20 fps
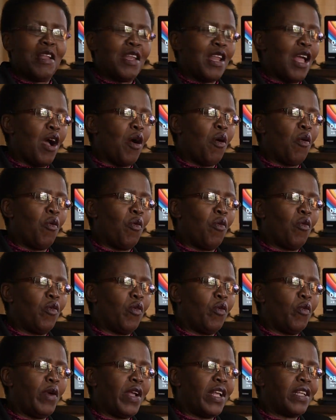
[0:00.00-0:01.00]
Now,
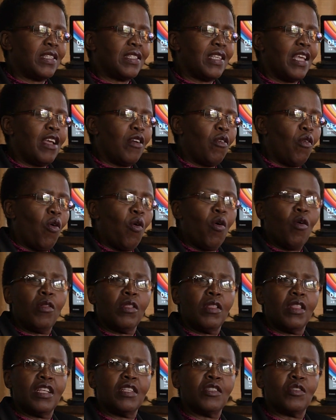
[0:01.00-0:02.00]
we are saying
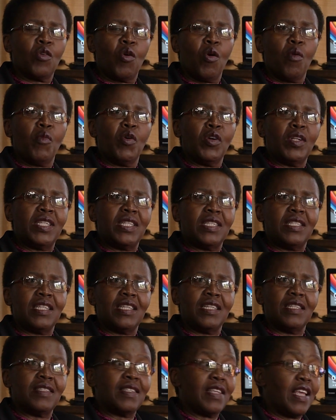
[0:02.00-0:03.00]
all these
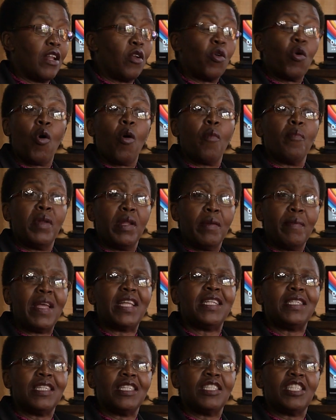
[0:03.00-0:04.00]
commodities can
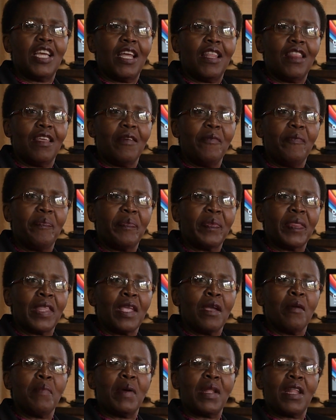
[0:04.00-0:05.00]
complement each other.
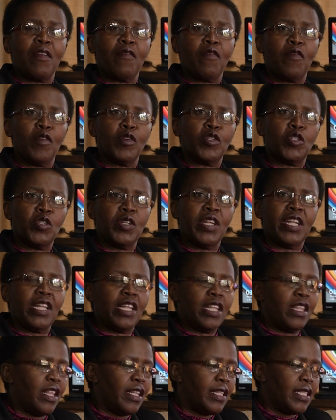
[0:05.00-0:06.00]
But
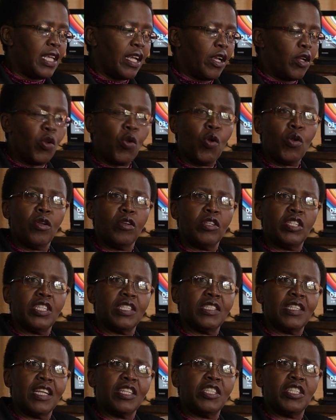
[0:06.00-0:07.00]
unfortunately, the
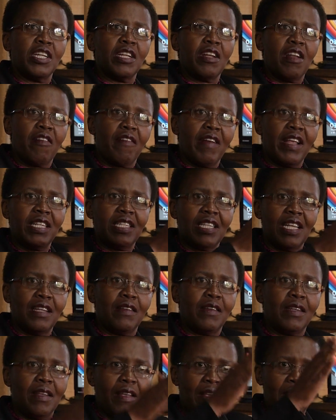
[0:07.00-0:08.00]
technologies are
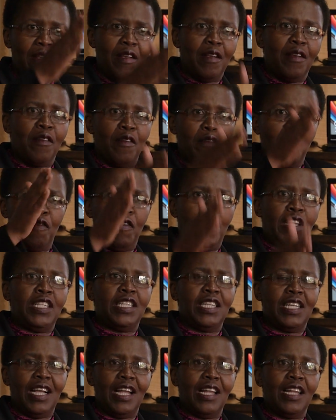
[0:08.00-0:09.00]
generated
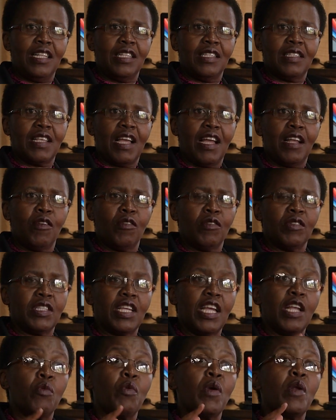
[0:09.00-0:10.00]
vertically in silos.
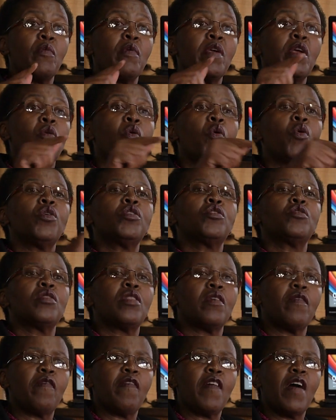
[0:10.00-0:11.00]
And when we go to
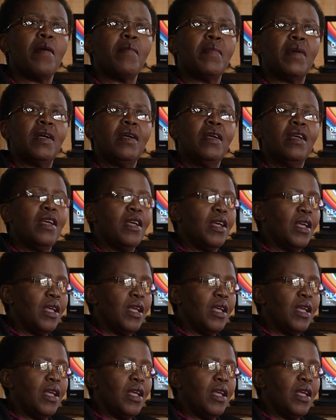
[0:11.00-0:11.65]
the farmer,